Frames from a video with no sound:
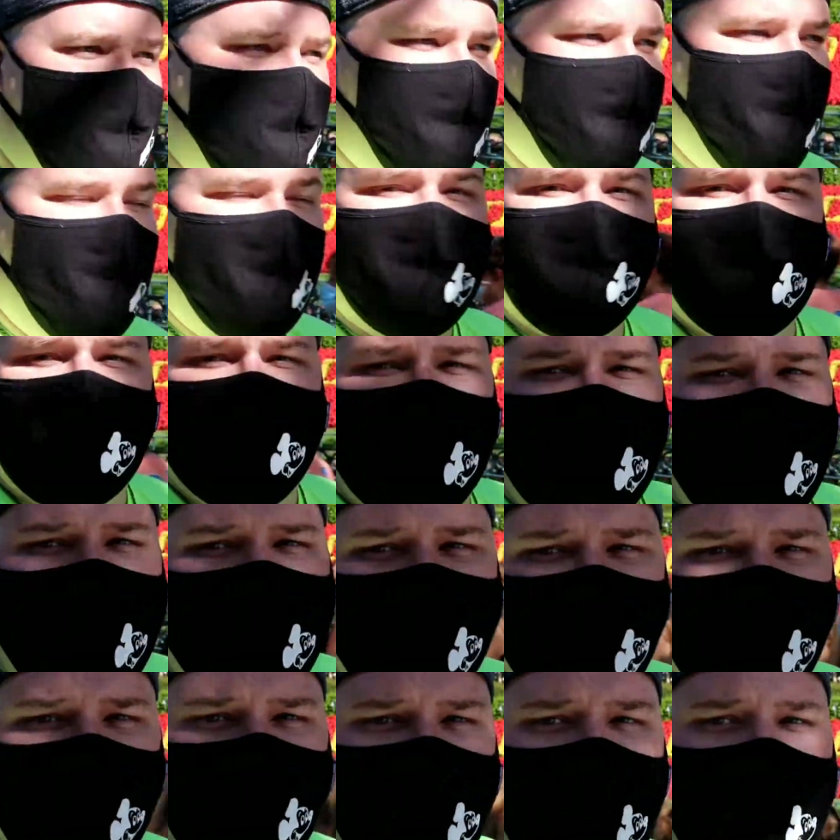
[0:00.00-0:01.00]

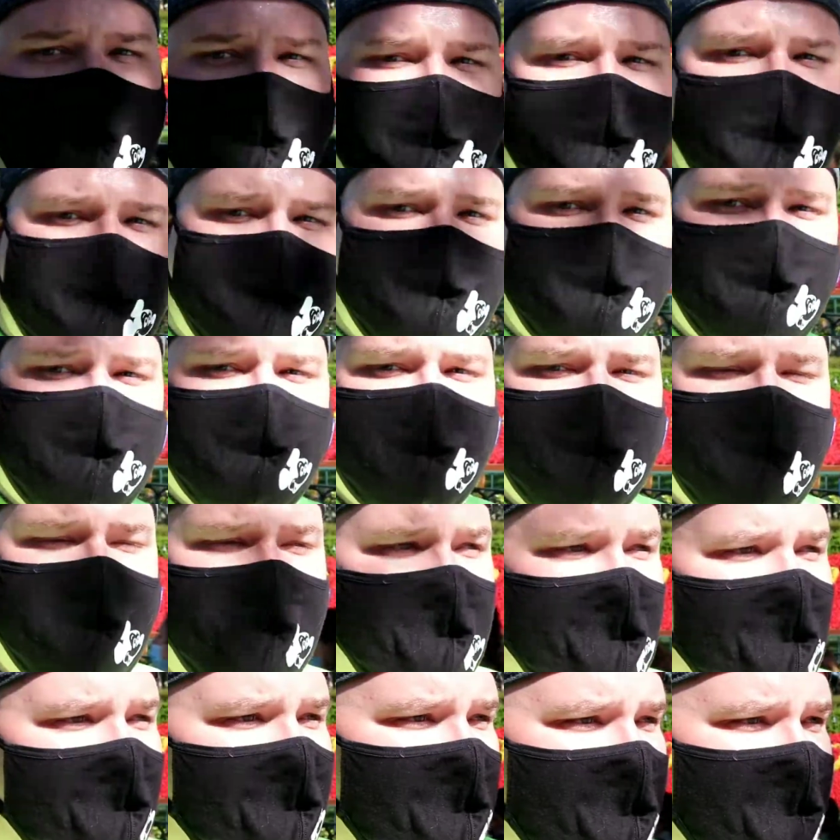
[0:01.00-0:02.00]
Fantasyland attractions
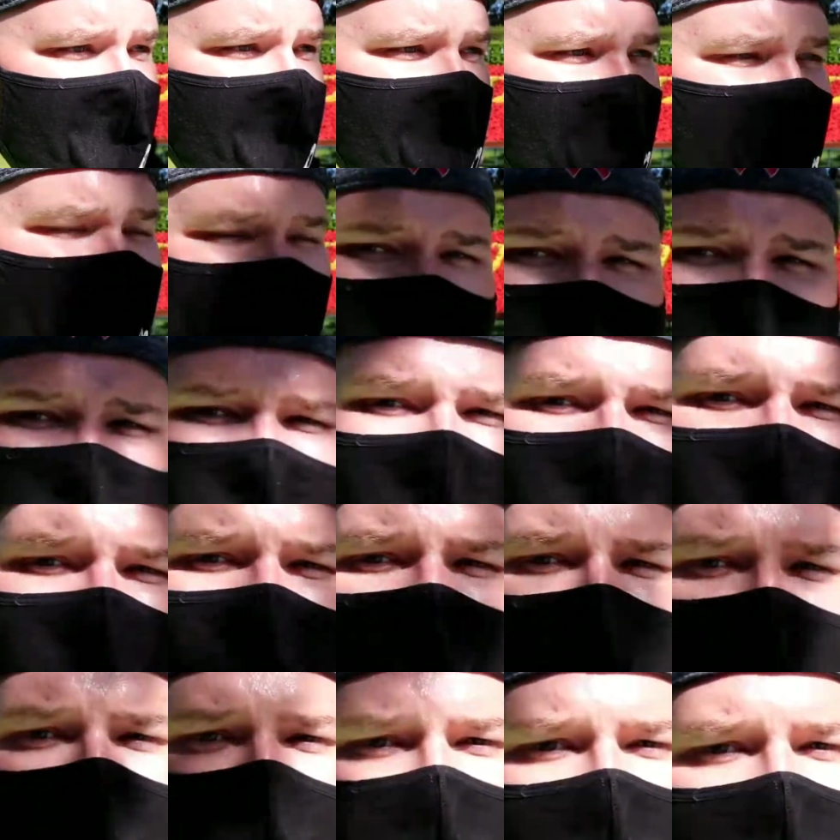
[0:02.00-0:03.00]
in an
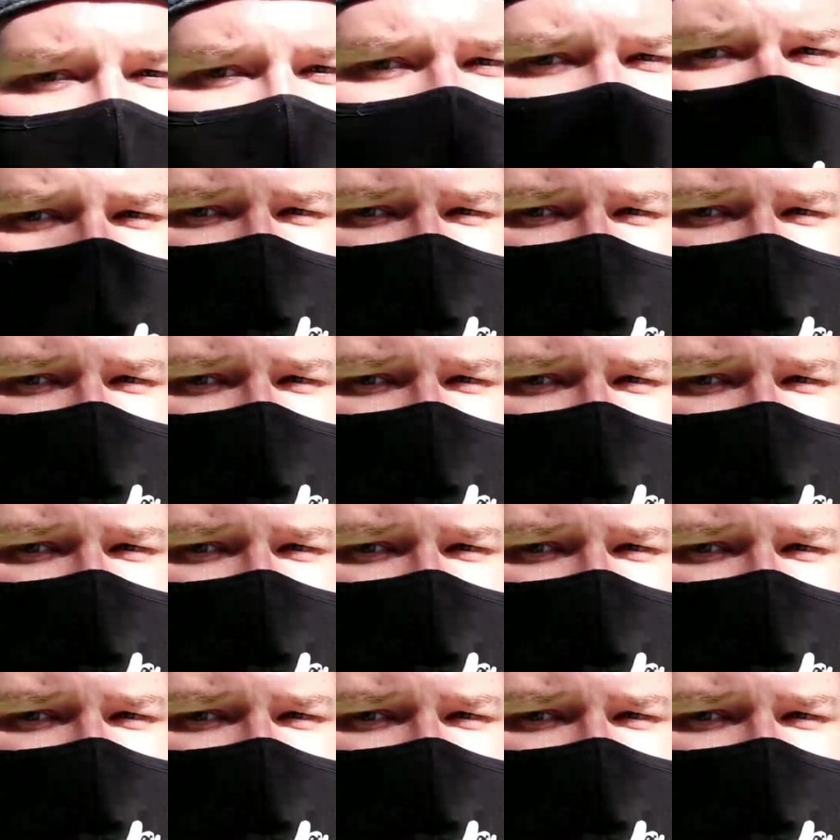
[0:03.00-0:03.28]
hour.